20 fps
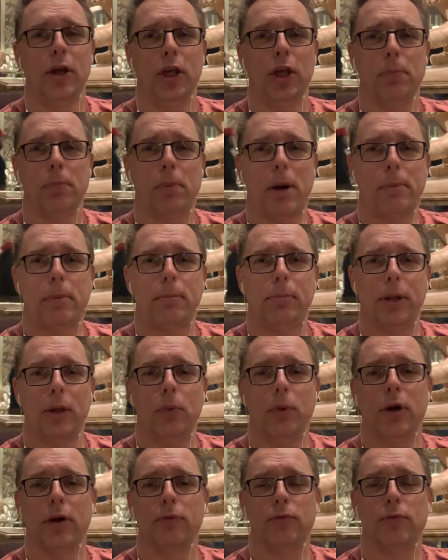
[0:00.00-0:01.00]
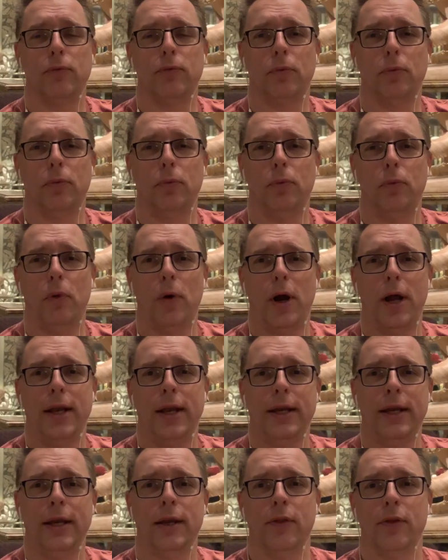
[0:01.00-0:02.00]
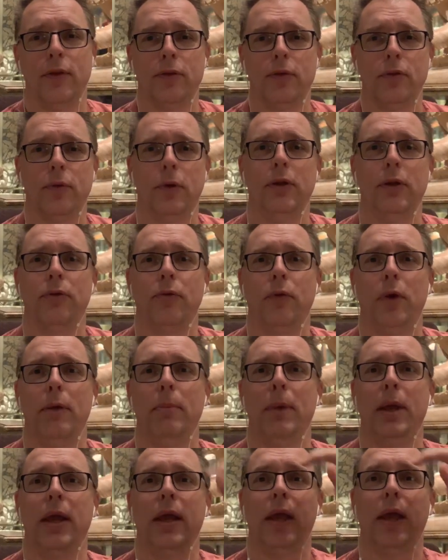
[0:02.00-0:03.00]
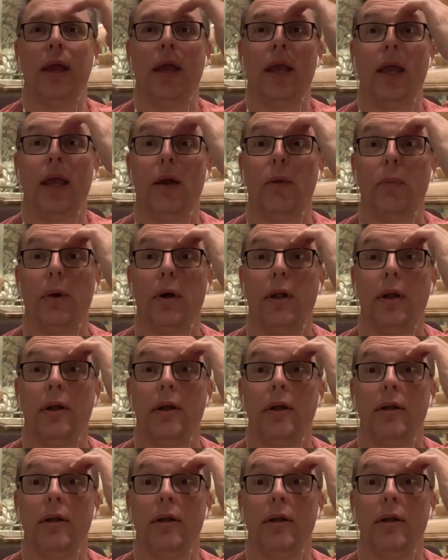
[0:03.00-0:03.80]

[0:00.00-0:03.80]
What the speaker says: you probably would have run into the street screaming. It will,